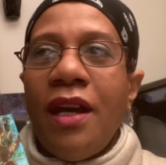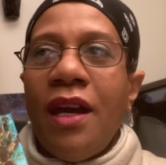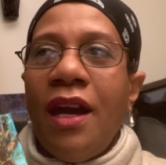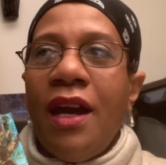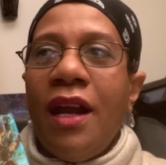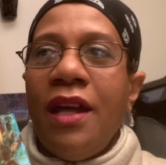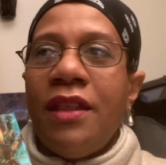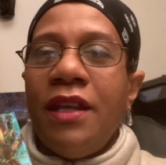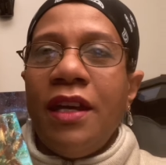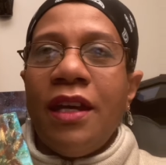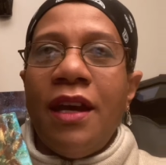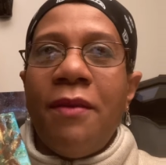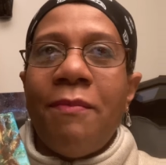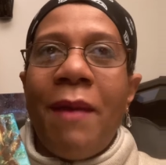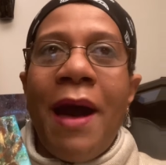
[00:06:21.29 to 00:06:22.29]
And I think
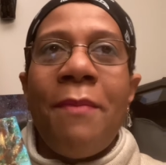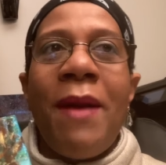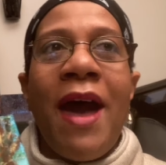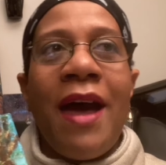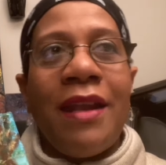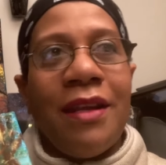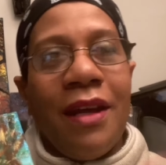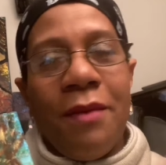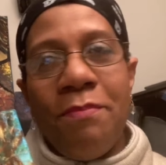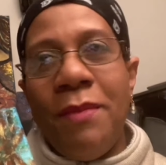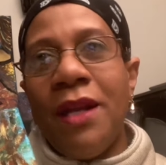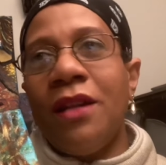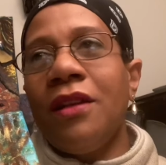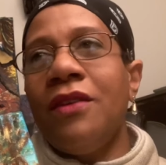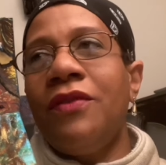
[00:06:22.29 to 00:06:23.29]
I'm at a
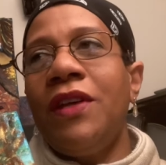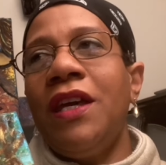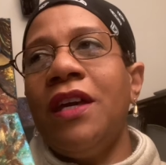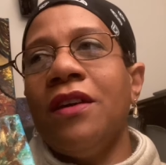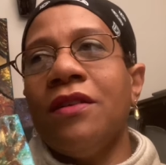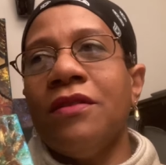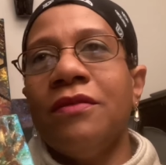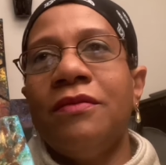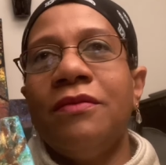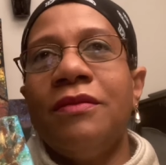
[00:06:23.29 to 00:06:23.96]
middle of a hill.